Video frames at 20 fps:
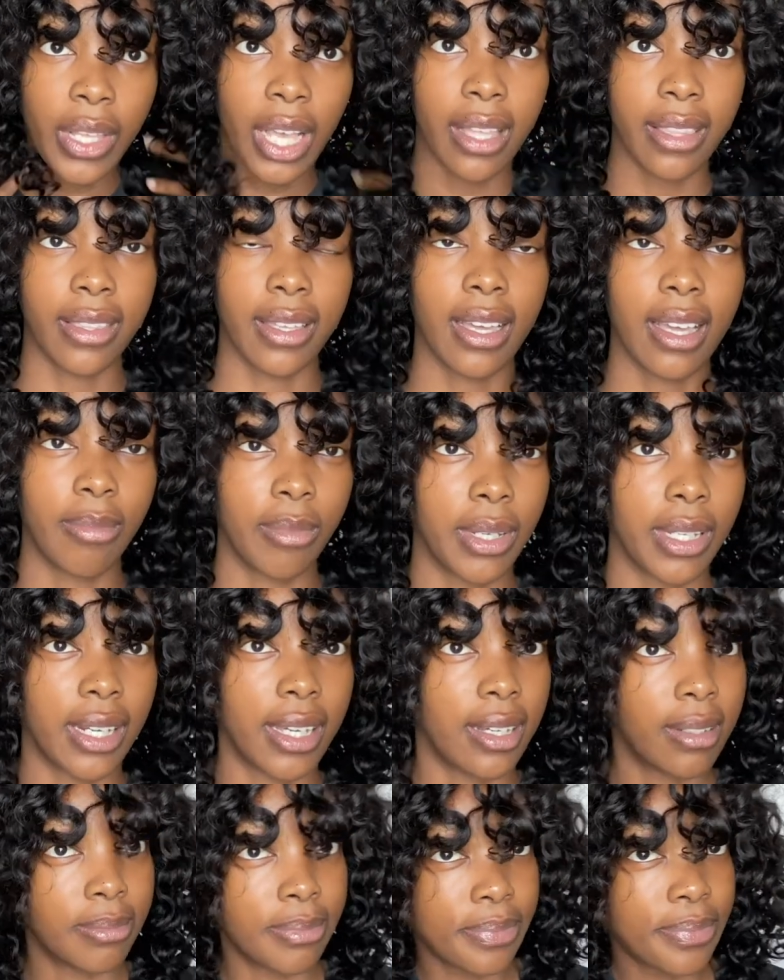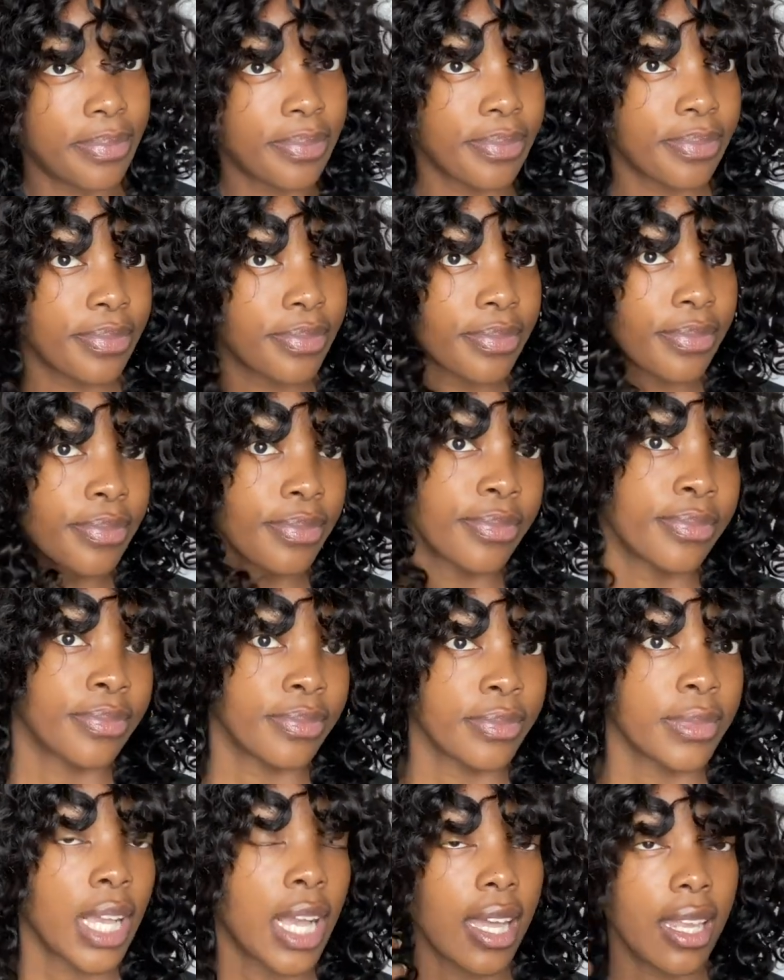I think I'm gonna,
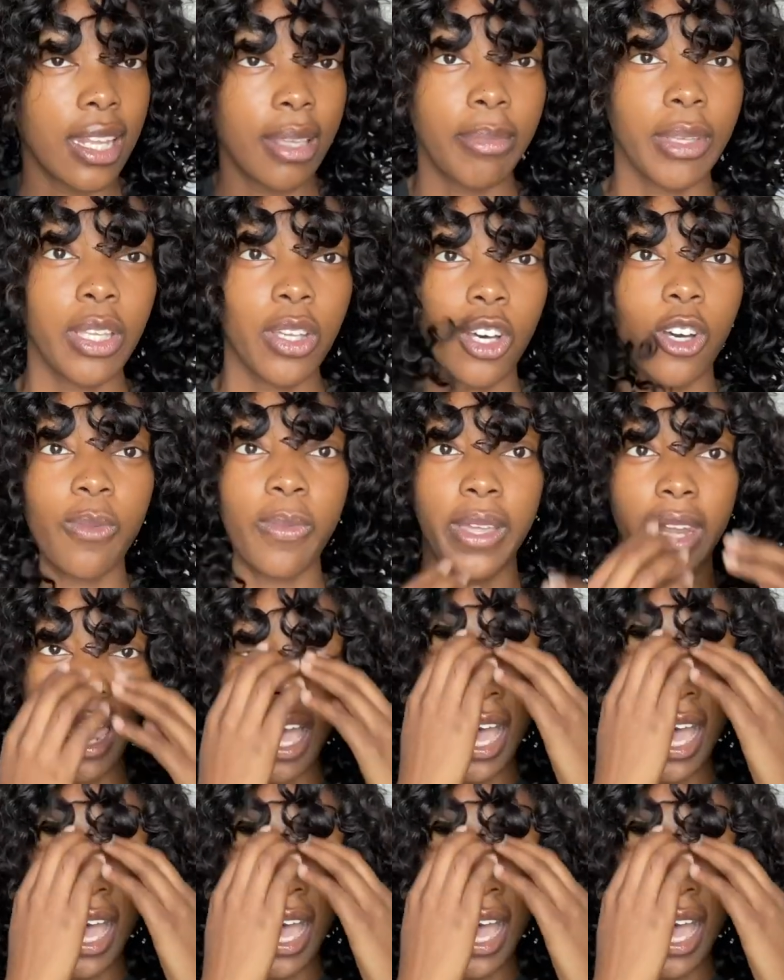let me comb it